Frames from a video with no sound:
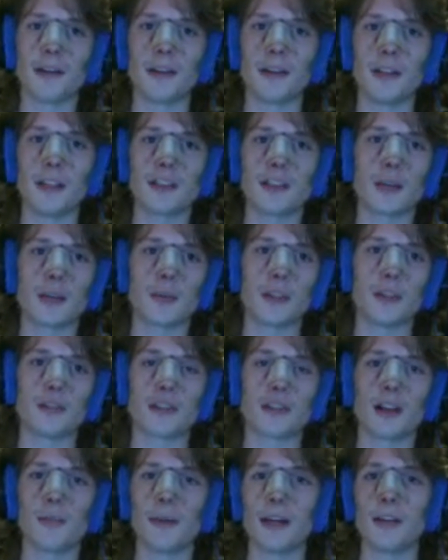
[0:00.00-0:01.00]
Each time we use
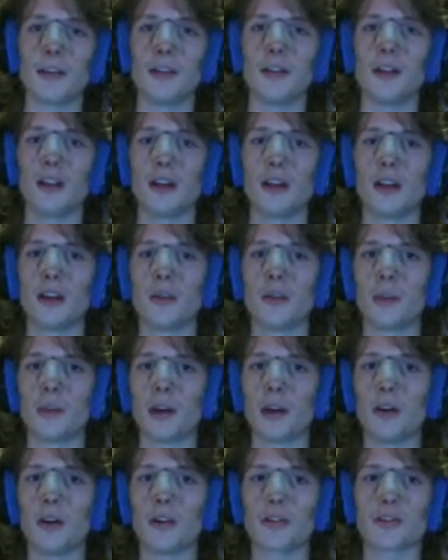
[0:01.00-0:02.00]
Skull Banner,
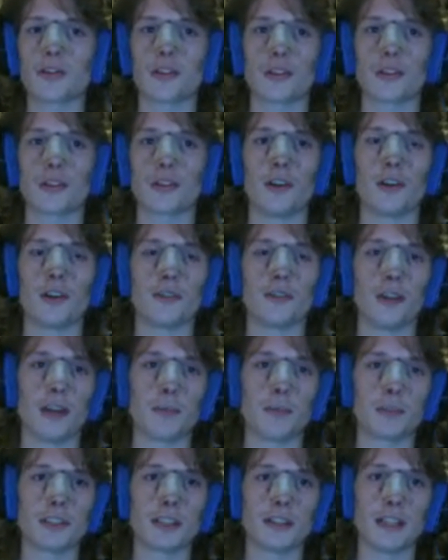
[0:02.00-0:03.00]
we also got
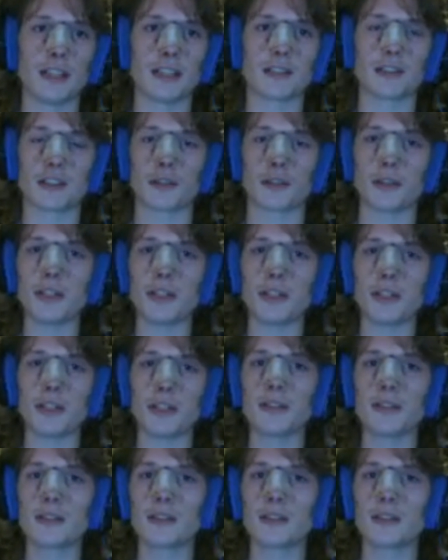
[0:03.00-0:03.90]
35% extra crit.